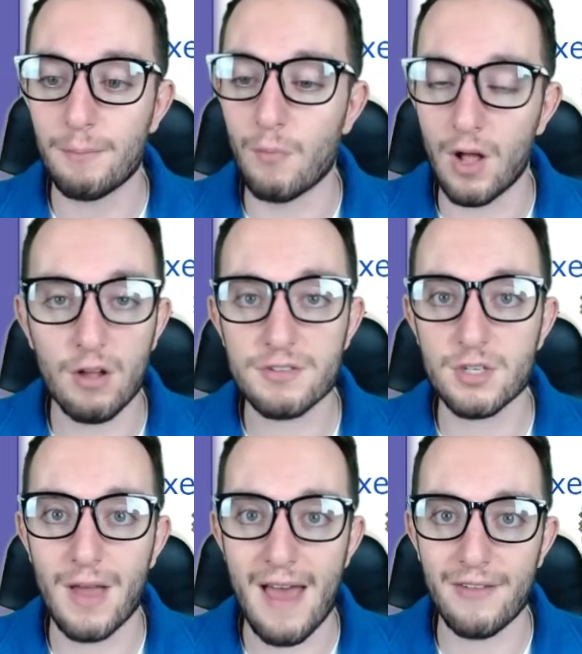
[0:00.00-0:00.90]
while
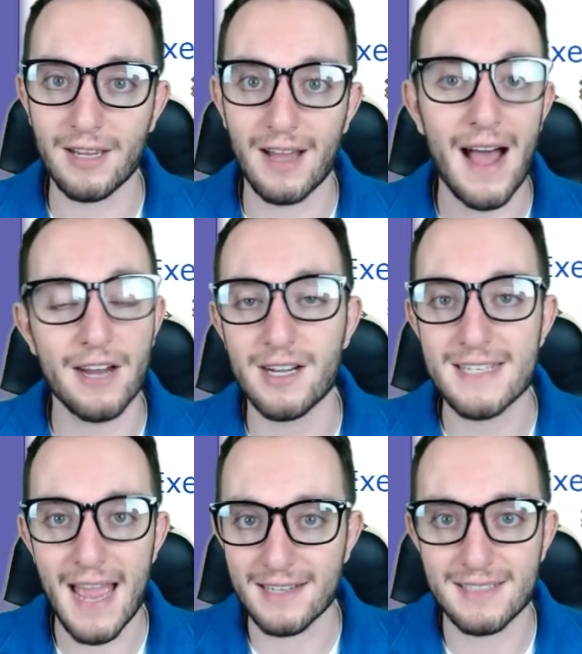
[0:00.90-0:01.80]
also having a higher
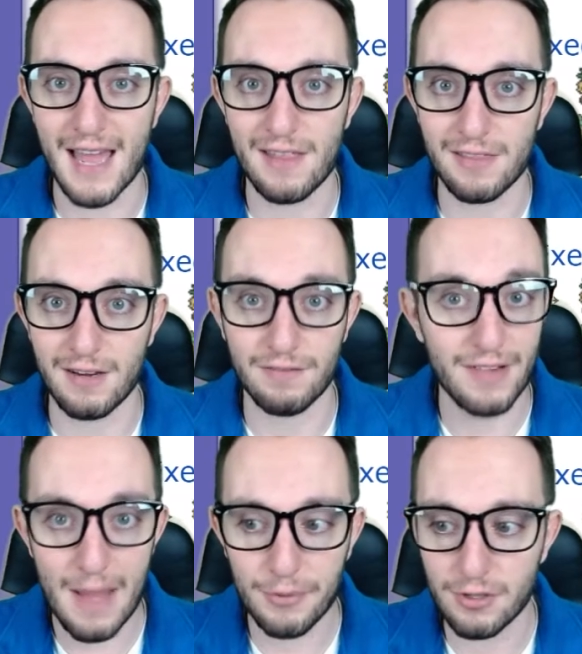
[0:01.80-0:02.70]
attack stat than
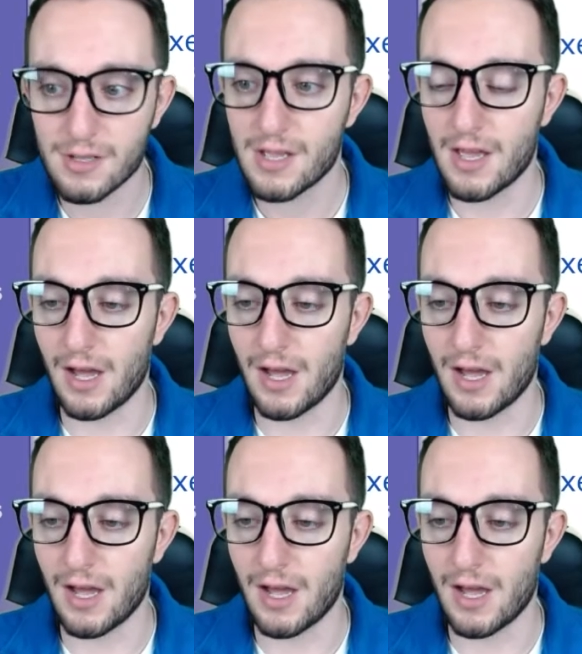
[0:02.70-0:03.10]
Flapple,